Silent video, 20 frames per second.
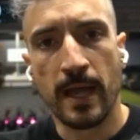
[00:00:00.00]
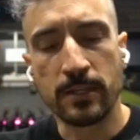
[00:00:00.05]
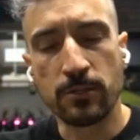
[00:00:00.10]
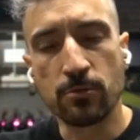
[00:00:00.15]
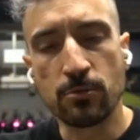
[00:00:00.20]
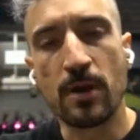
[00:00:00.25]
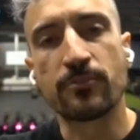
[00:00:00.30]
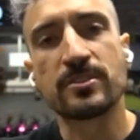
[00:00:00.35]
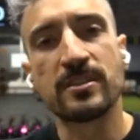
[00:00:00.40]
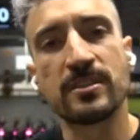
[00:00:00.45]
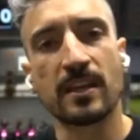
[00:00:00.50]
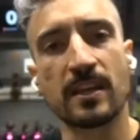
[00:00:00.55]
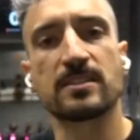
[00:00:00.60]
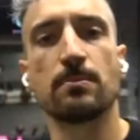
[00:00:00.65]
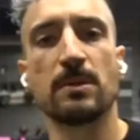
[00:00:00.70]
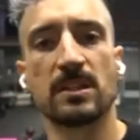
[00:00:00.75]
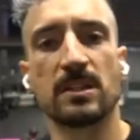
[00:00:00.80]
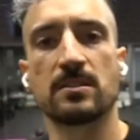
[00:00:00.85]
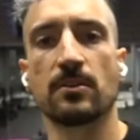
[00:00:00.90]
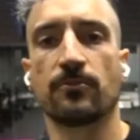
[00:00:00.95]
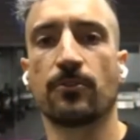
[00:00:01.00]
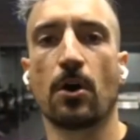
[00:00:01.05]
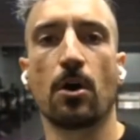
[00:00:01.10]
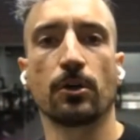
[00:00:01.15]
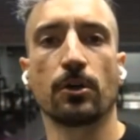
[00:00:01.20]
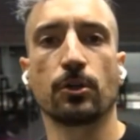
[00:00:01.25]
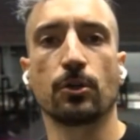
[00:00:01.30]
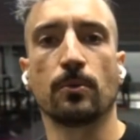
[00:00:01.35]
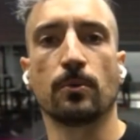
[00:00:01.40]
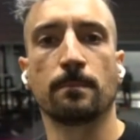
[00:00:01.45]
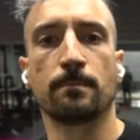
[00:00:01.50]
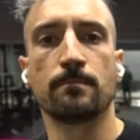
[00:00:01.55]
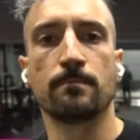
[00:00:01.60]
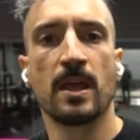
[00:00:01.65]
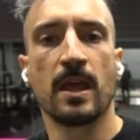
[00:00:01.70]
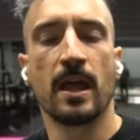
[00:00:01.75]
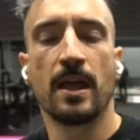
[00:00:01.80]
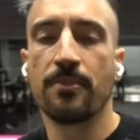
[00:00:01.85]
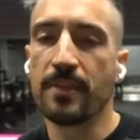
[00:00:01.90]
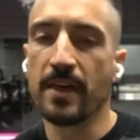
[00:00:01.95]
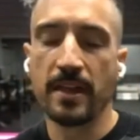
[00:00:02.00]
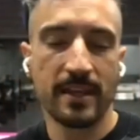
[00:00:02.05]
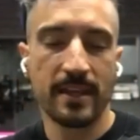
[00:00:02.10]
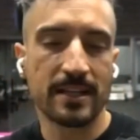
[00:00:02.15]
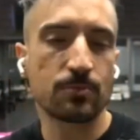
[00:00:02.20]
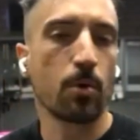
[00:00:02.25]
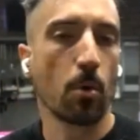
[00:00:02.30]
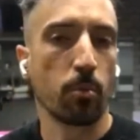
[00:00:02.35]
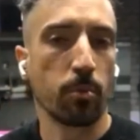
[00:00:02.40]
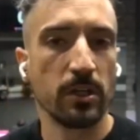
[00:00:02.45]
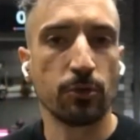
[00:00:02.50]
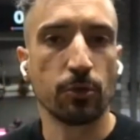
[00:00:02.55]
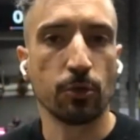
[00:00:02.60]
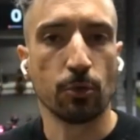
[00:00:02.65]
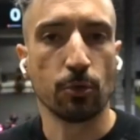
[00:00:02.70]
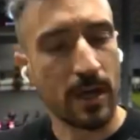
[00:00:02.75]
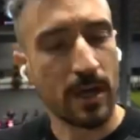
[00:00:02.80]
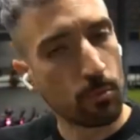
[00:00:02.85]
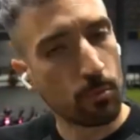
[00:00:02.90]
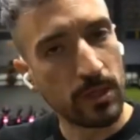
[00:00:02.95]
and you have 6 minutes of volume. And then that's what we do.